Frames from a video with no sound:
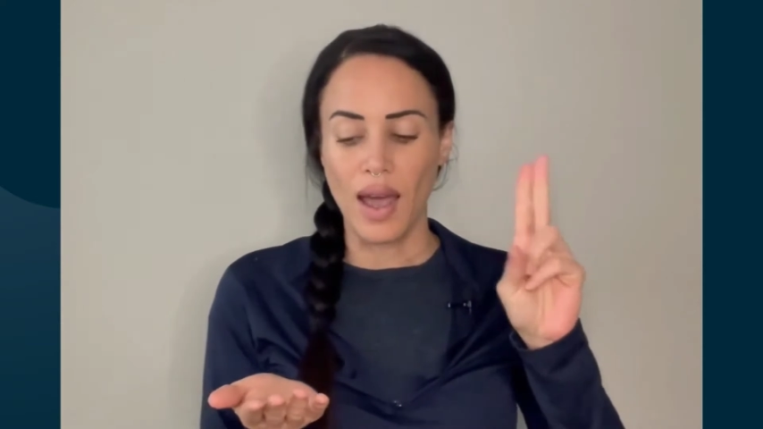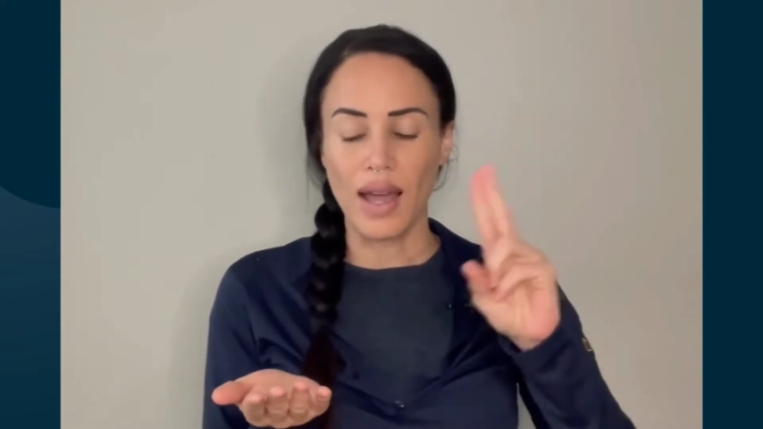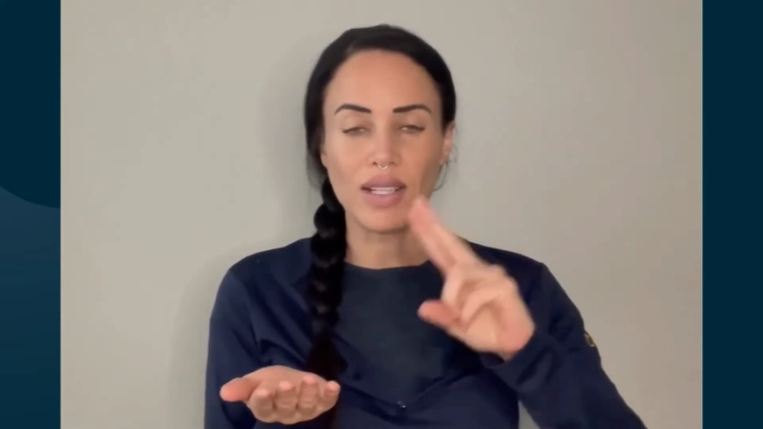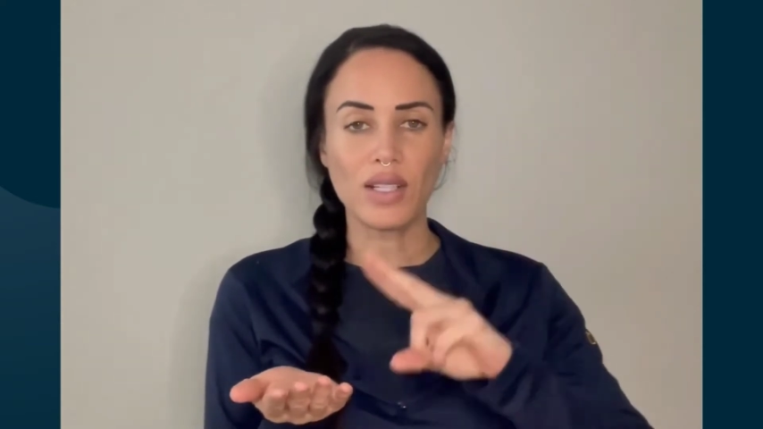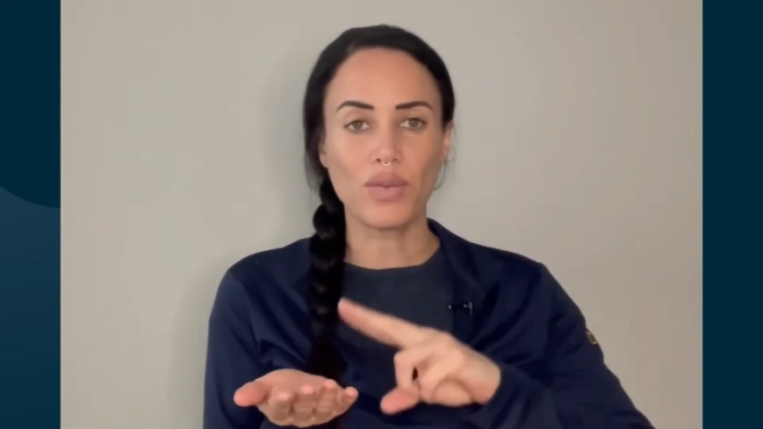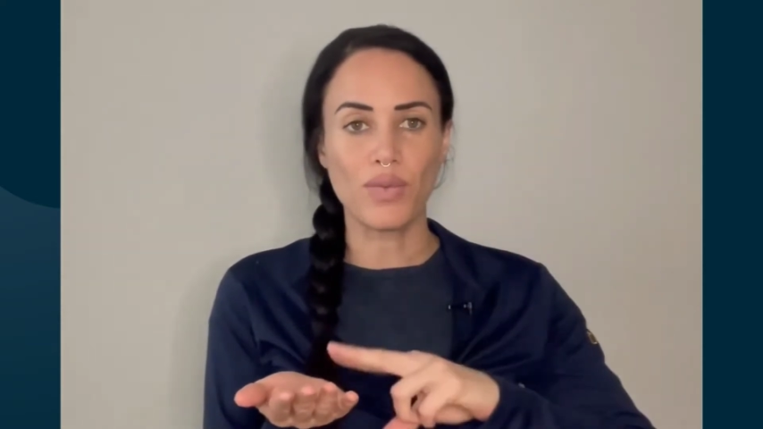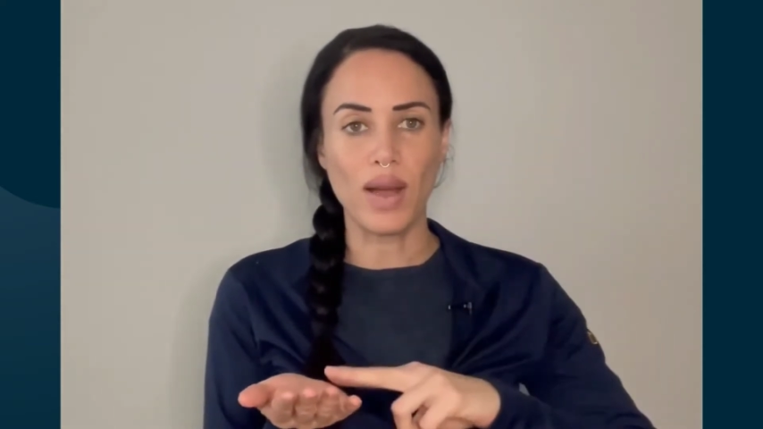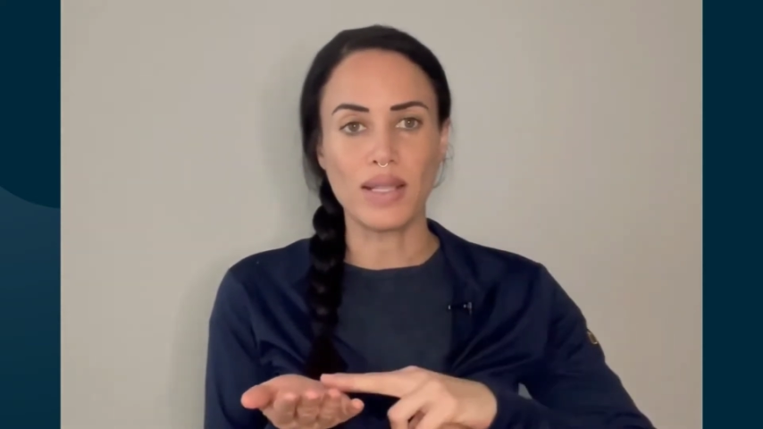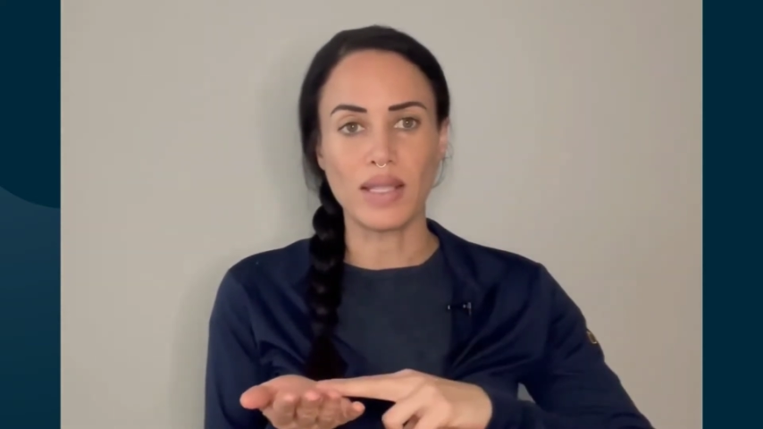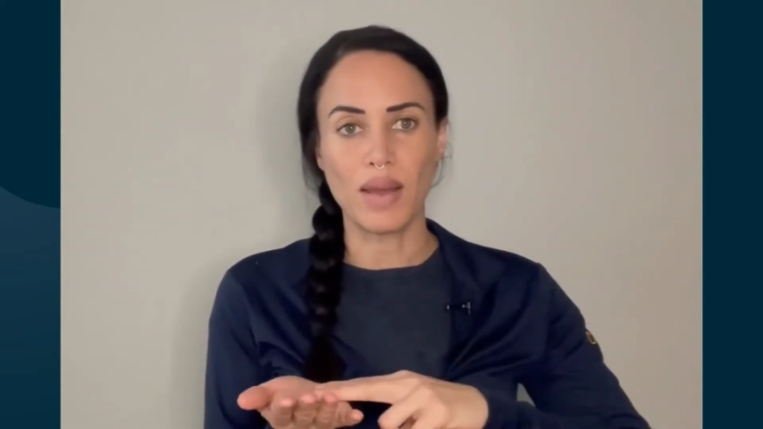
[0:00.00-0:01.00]
and just
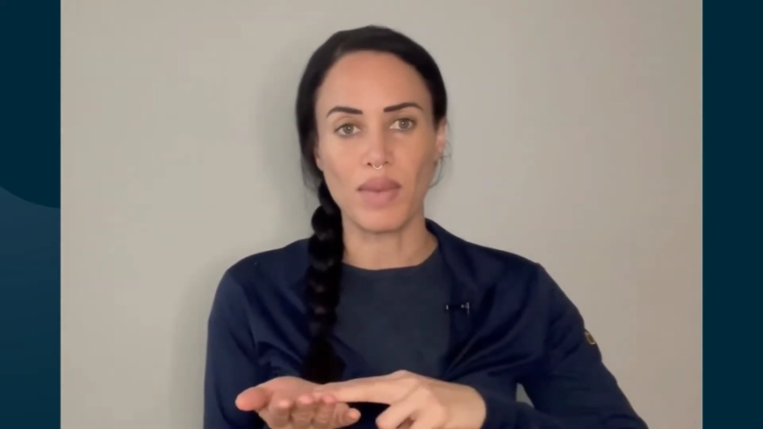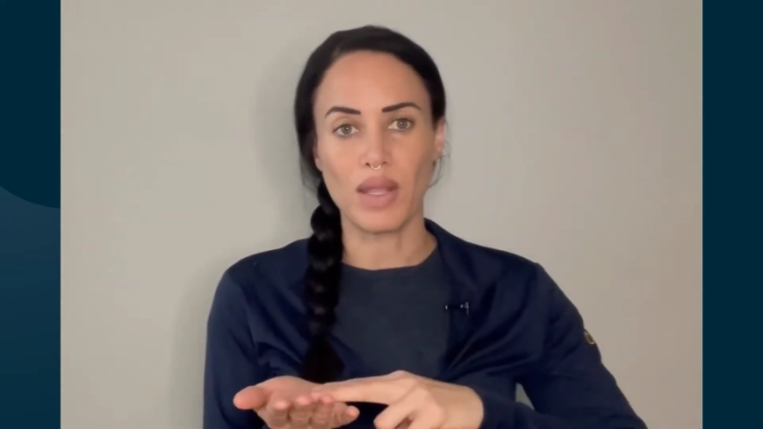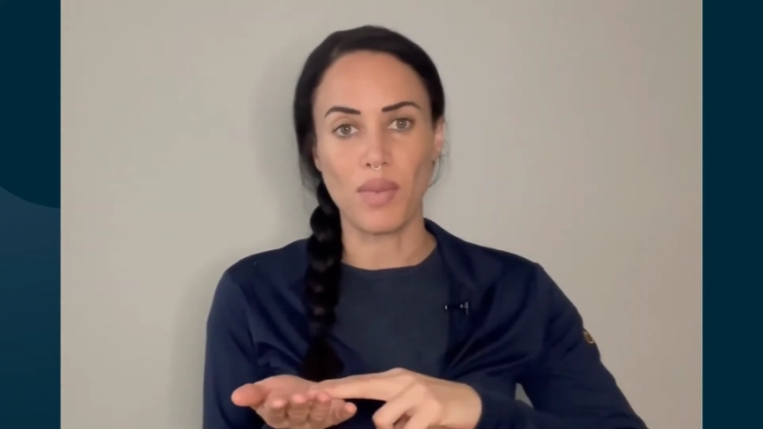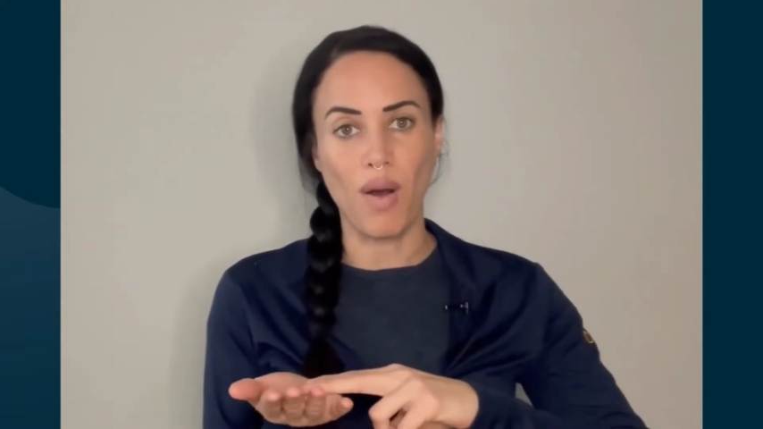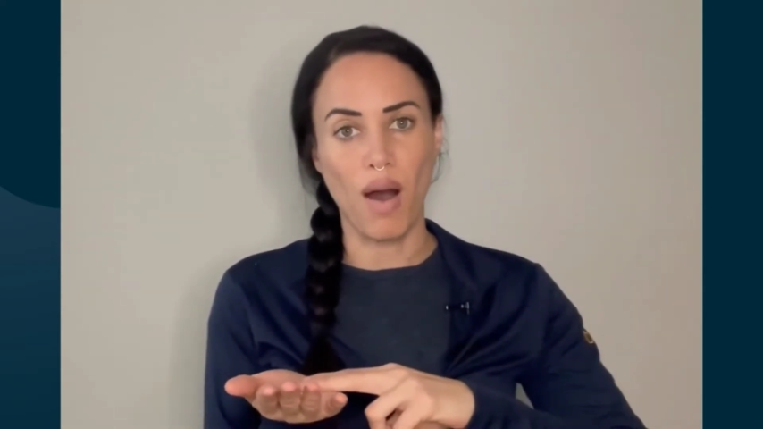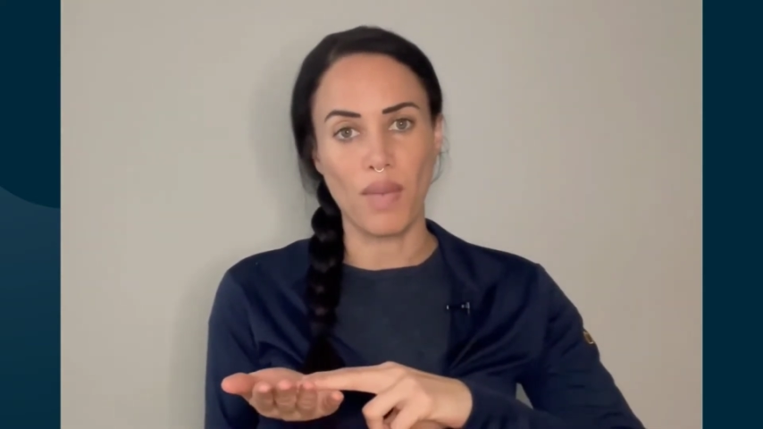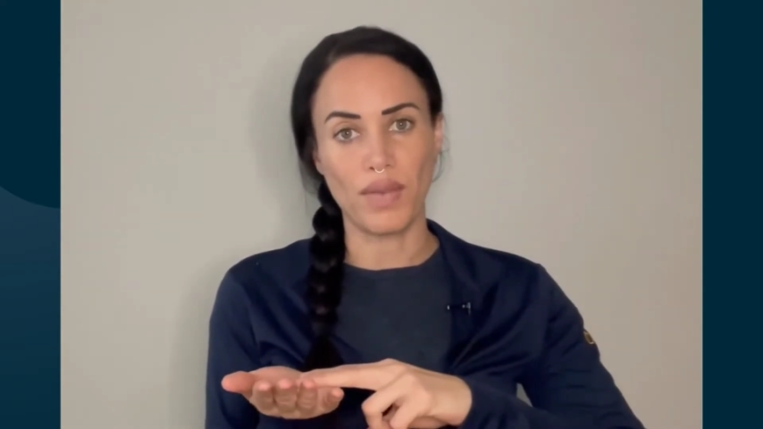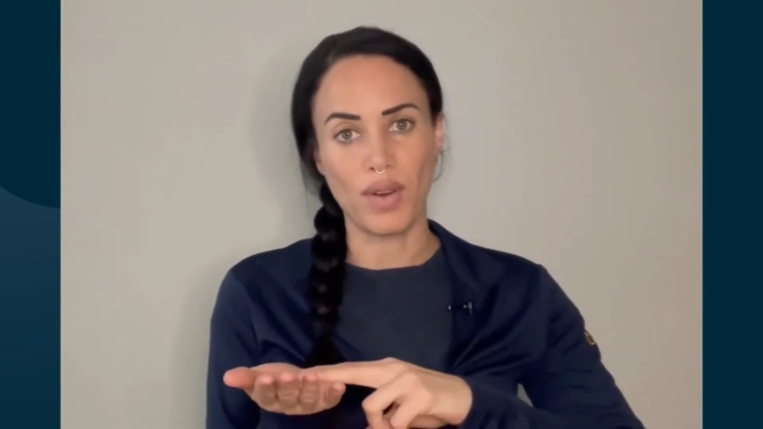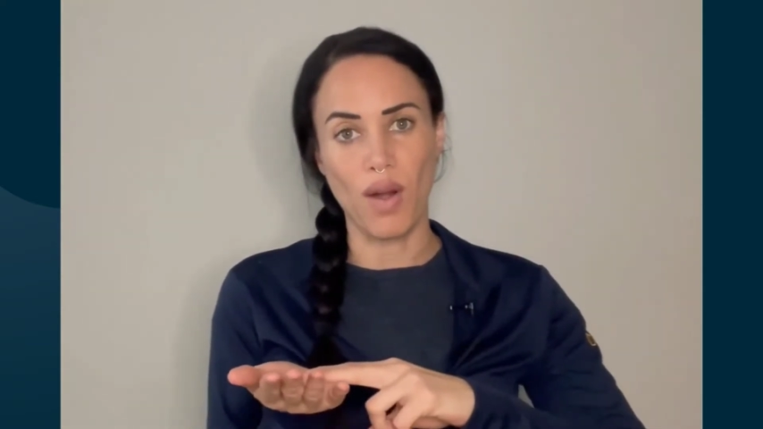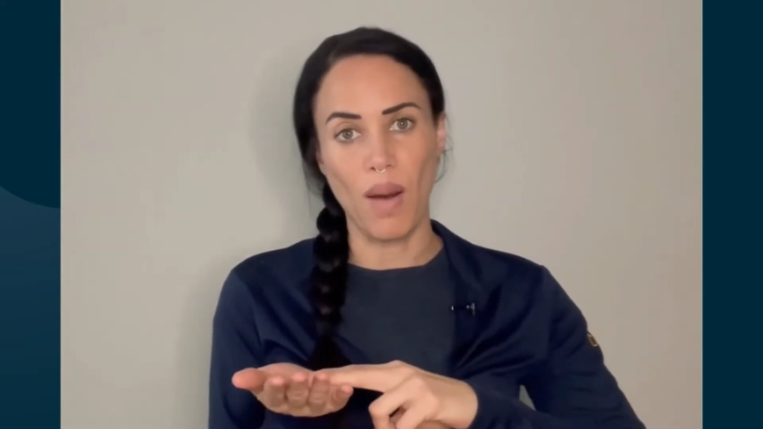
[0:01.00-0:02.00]
rest them in the palm
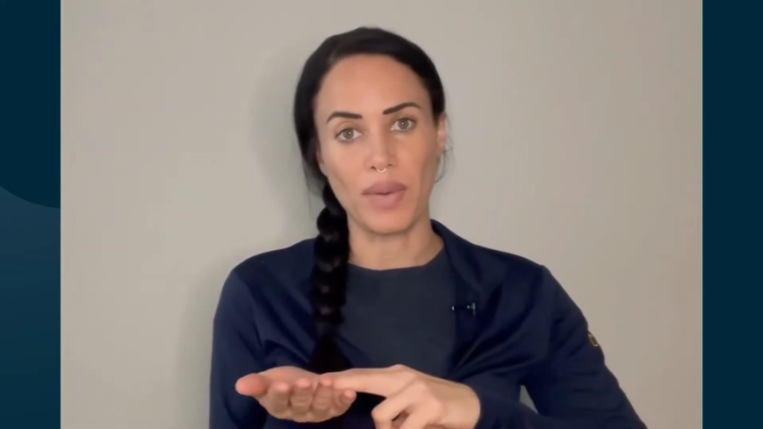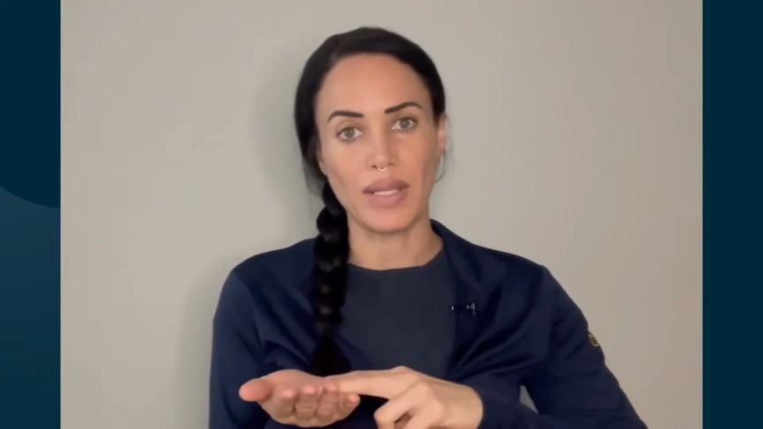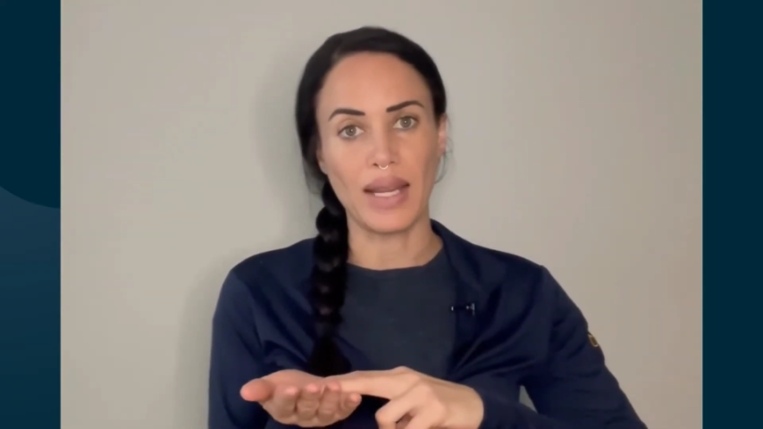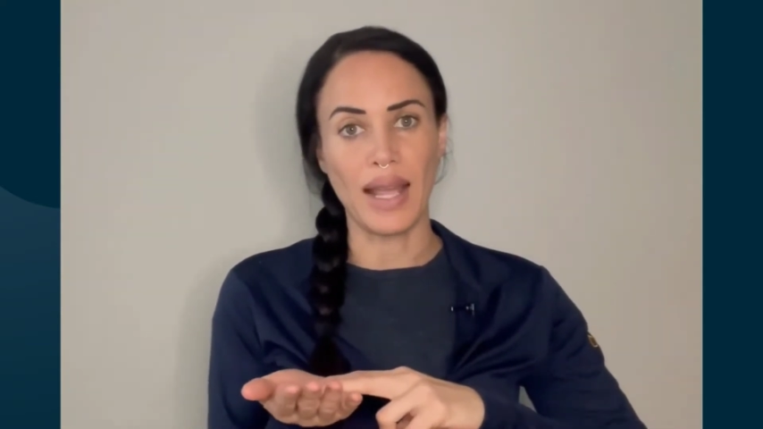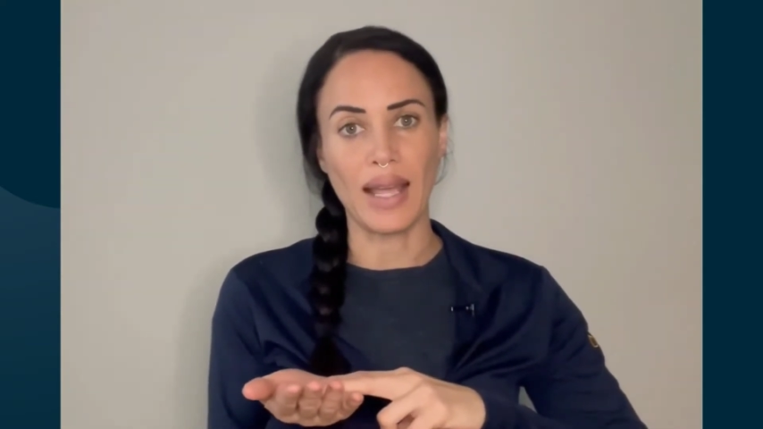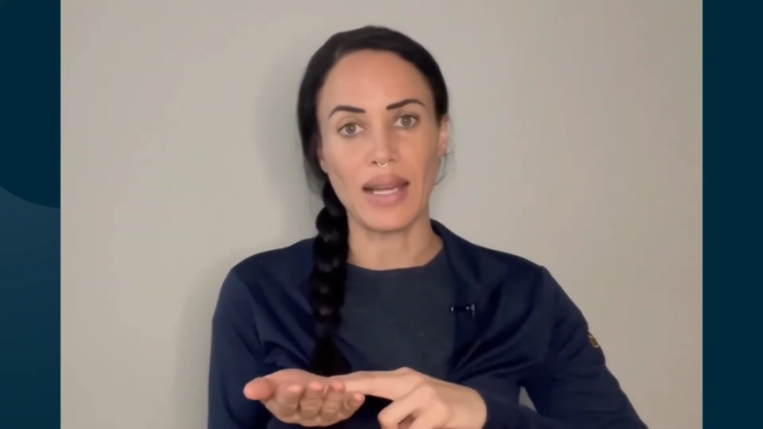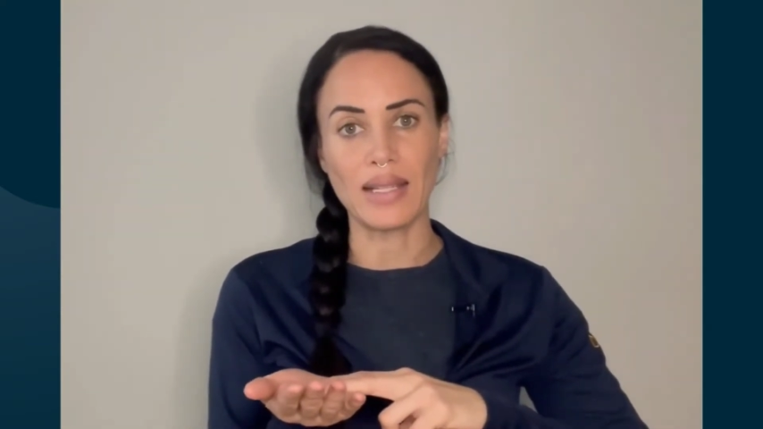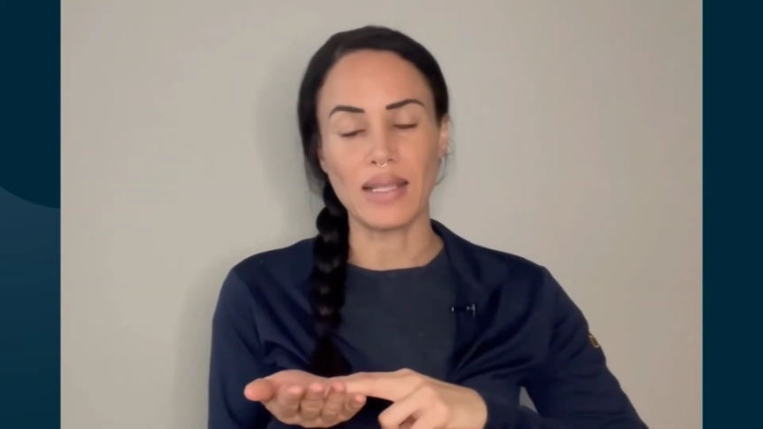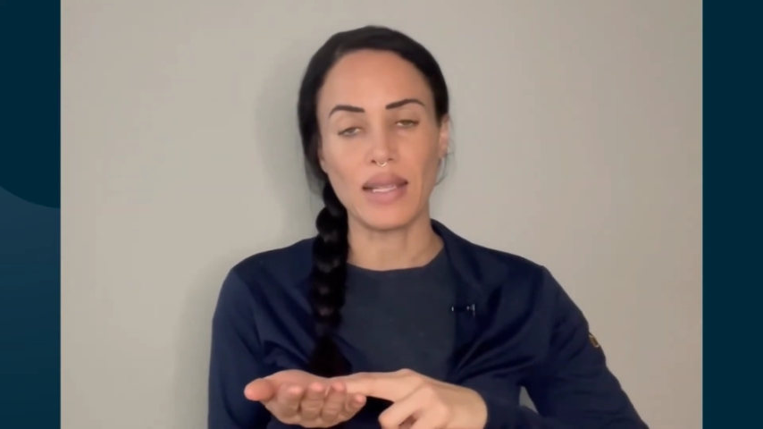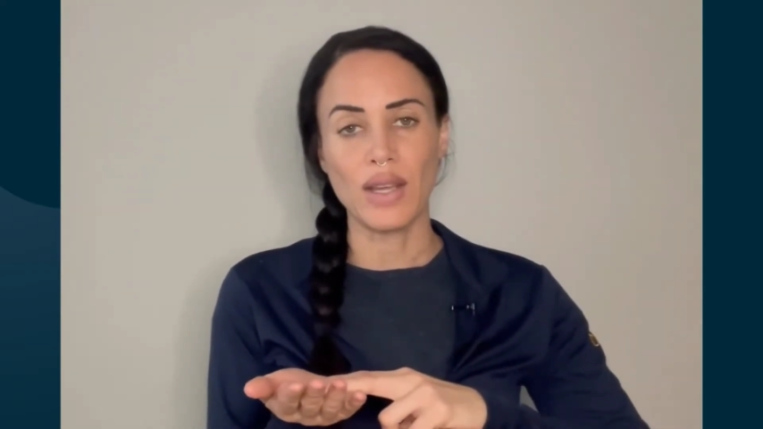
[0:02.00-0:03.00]
of your opposite
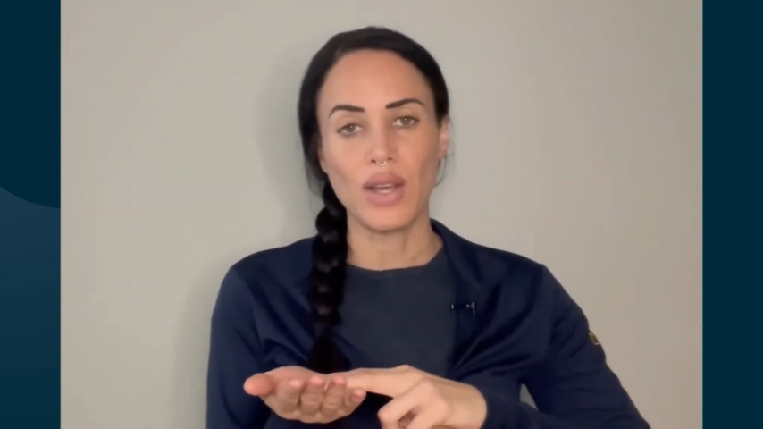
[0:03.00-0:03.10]
hand.